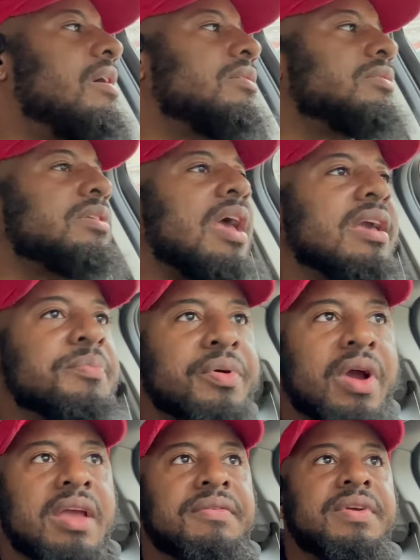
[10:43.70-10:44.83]
It's like a
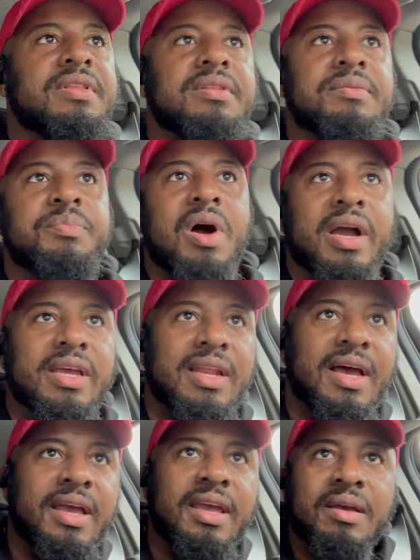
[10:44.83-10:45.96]
private parking
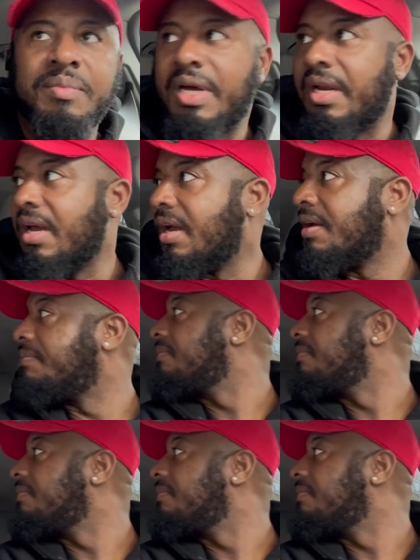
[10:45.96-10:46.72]
lot here, but um,